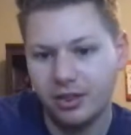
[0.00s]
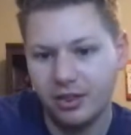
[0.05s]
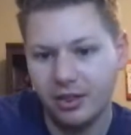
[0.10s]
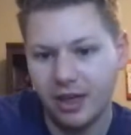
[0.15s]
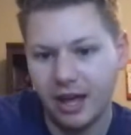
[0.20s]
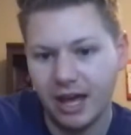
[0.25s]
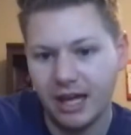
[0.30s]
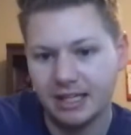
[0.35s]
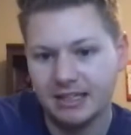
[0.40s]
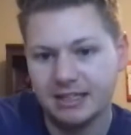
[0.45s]

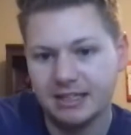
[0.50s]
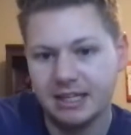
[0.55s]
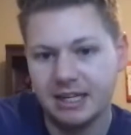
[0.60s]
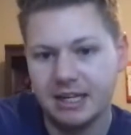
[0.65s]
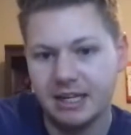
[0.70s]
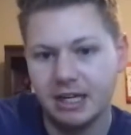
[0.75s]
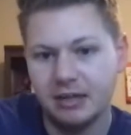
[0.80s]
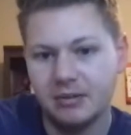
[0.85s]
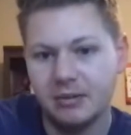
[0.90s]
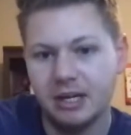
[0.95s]
that,
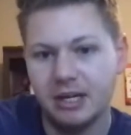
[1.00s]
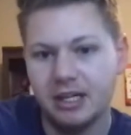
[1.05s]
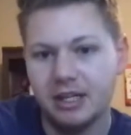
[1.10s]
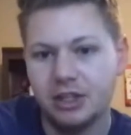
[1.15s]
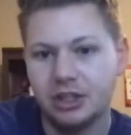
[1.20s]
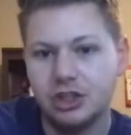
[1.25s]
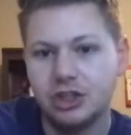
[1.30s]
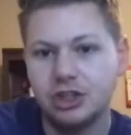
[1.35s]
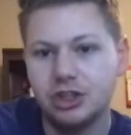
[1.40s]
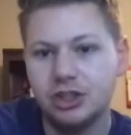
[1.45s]
and it
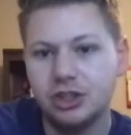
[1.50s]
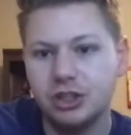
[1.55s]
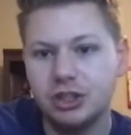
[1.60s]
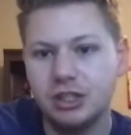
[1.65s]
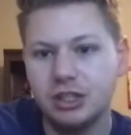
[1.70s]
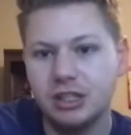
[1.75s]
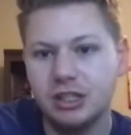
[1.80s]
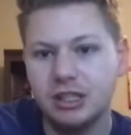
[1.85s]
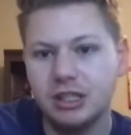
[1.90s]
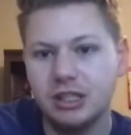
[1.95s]
should